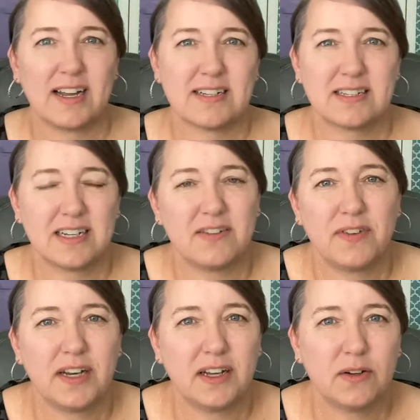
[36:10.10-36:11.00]
kind of stuff.
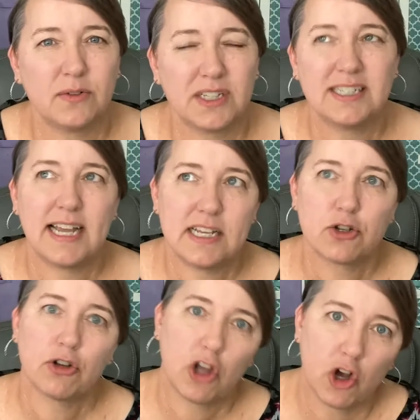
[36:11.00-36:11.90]
The days
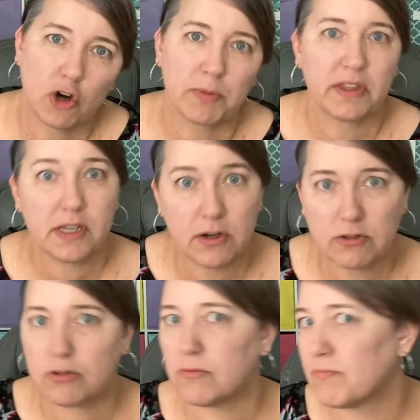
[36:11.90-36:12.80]
are long, but the
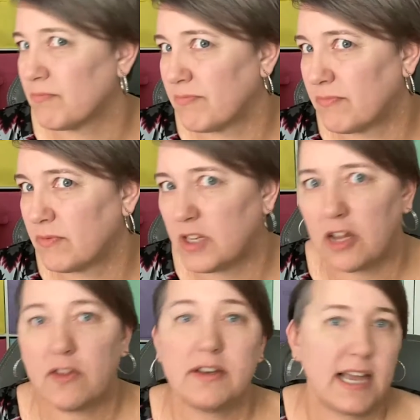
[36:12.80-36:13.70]
years are,
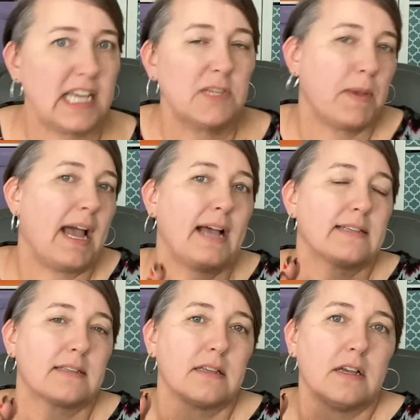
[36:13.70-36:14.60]
the days
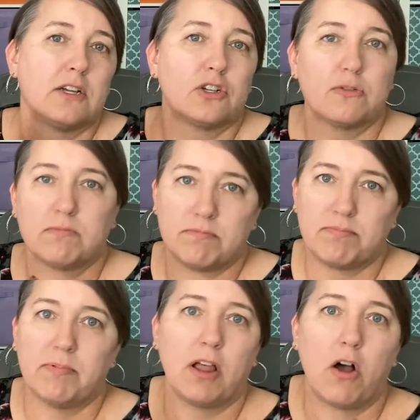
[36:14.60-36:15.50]
pass
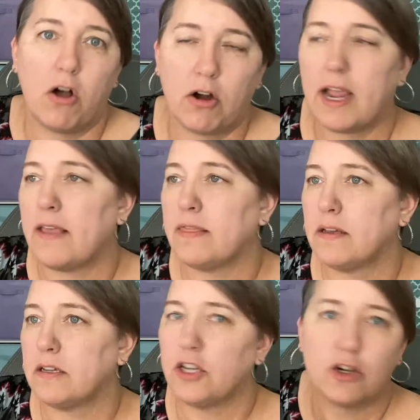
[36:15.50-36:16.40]
long and
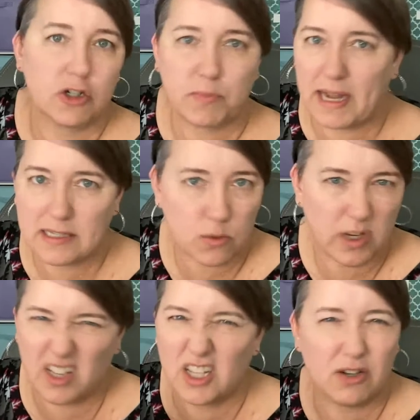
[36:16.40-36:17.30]
the years pass
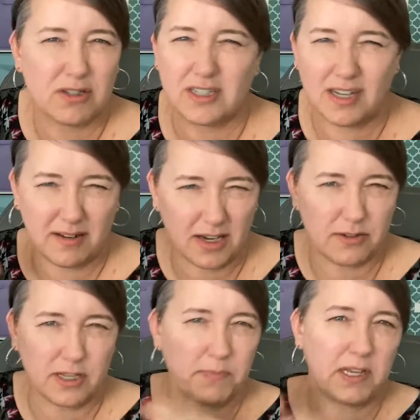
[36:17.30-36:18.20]
quickly, or
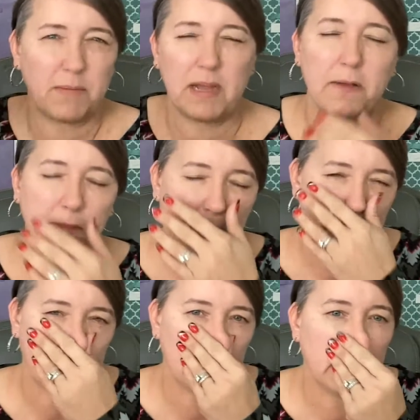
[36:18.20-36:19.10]
something about
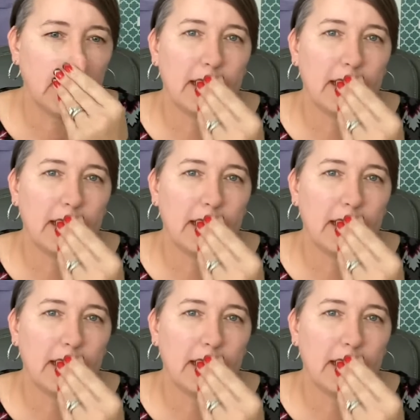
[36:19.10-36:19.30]
that. But